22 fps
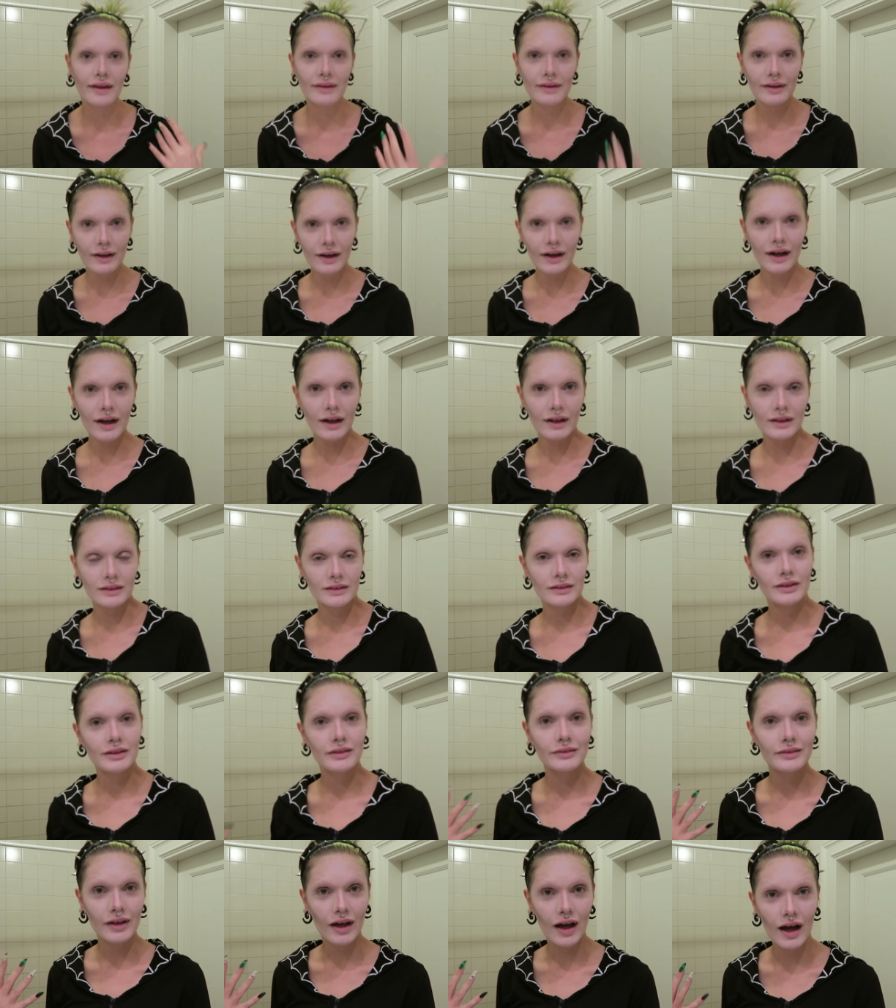There,
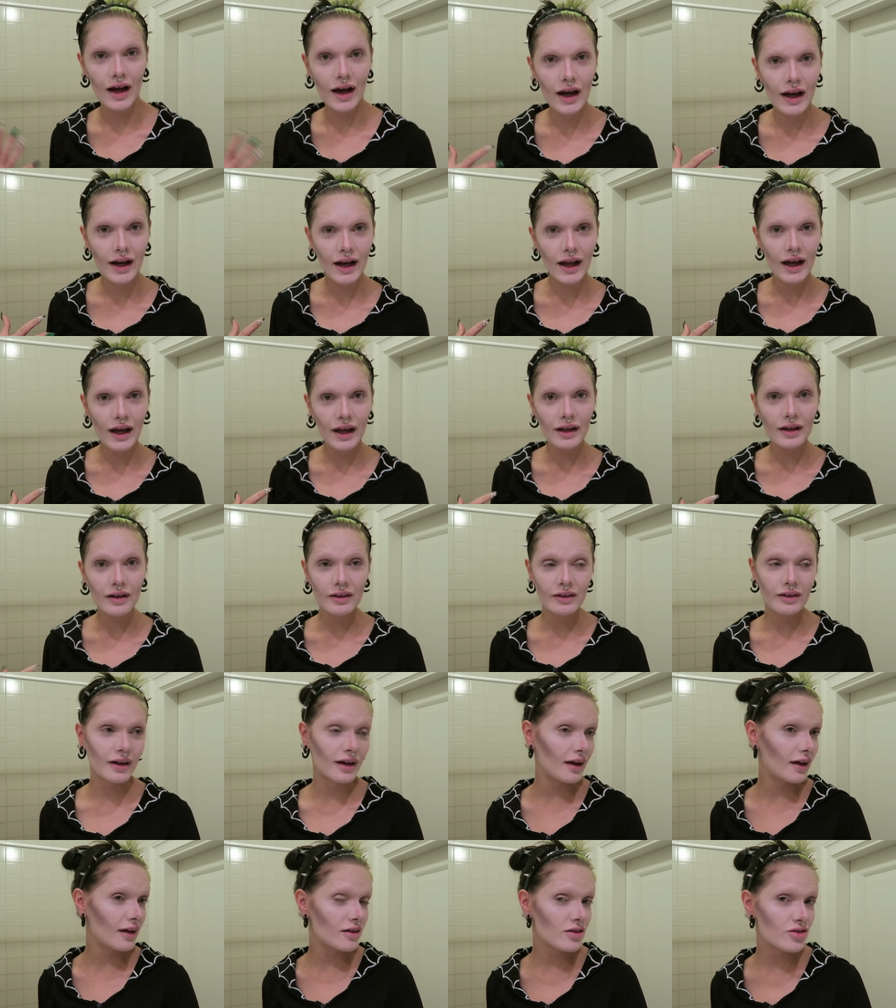the highlighter
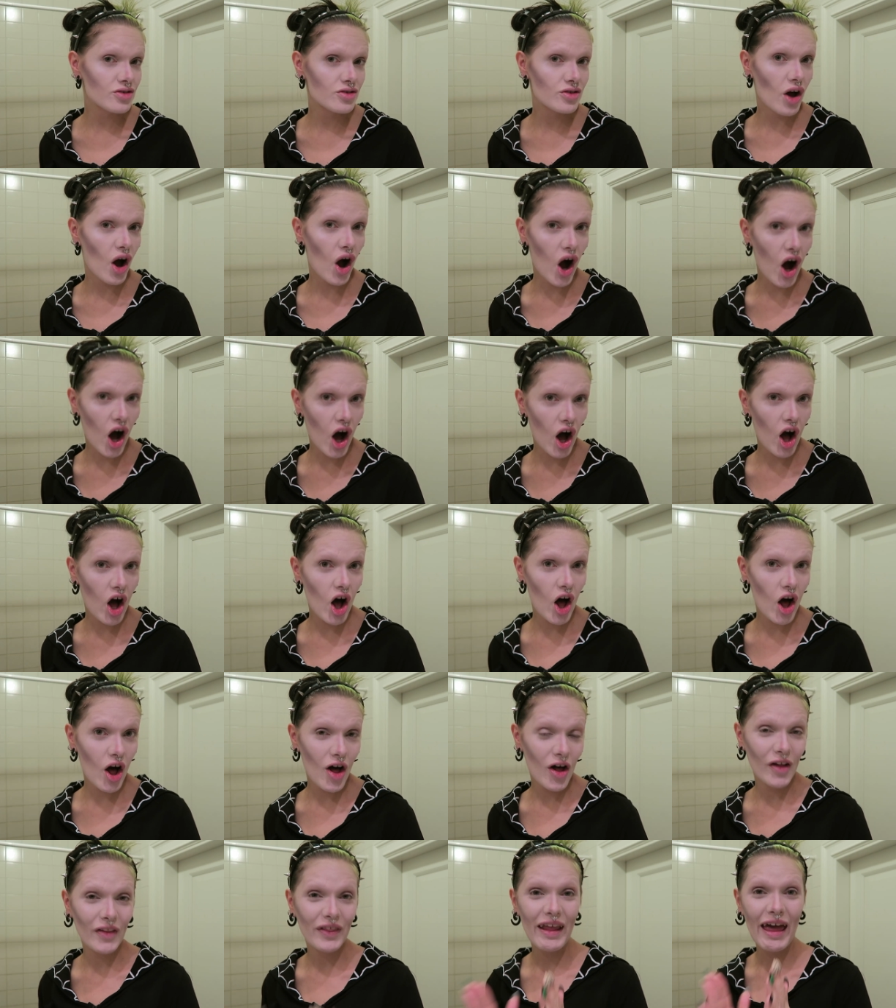is
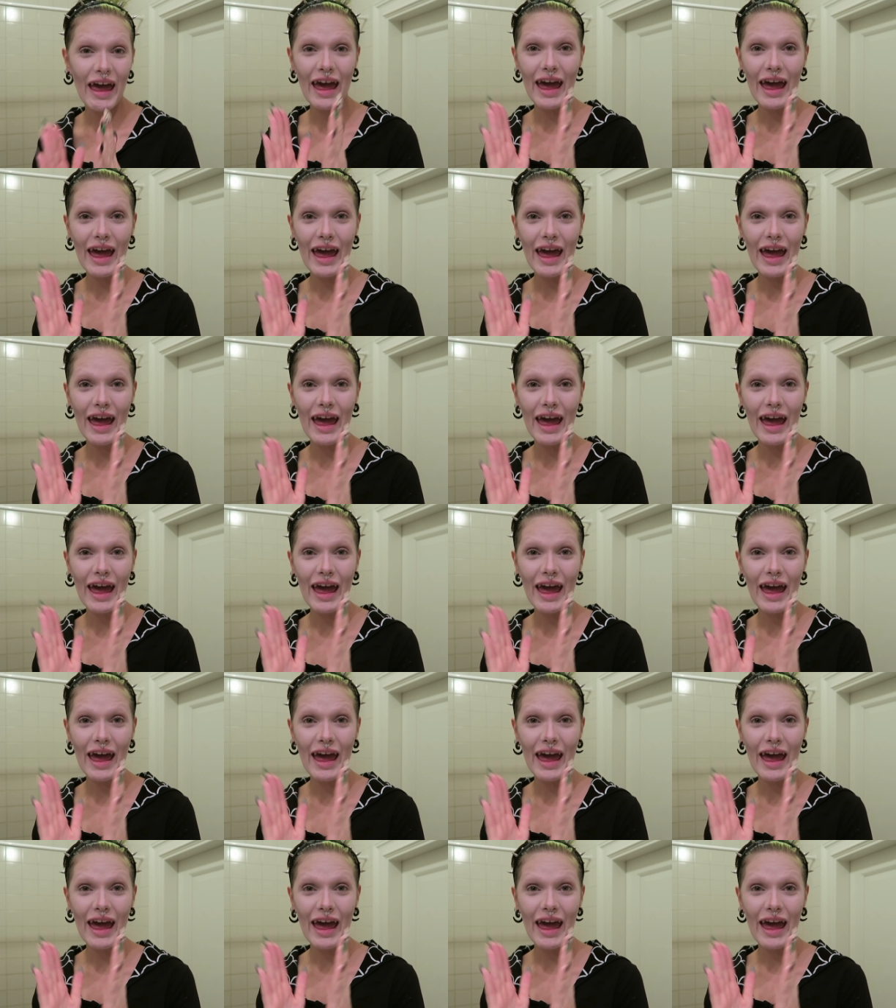on,